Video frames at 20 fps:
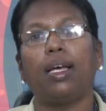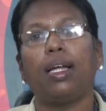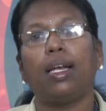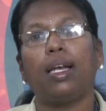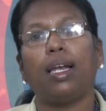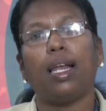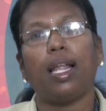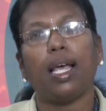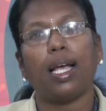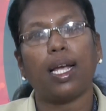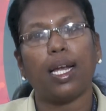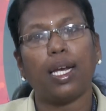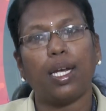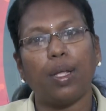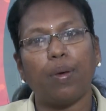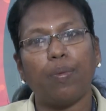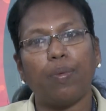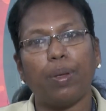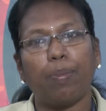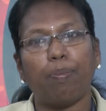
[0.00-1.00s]

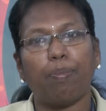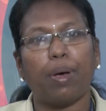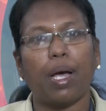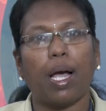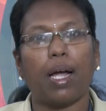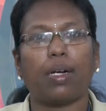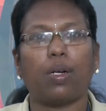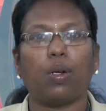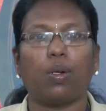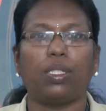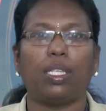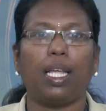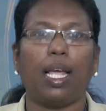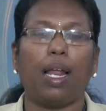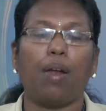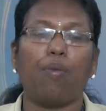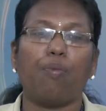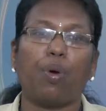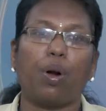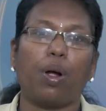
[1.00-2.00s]
negative impact on
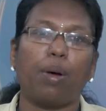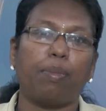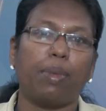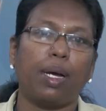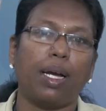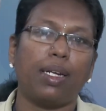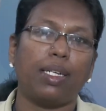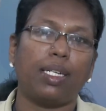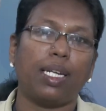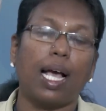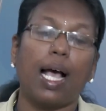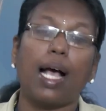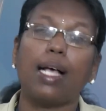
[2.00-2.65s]
the environment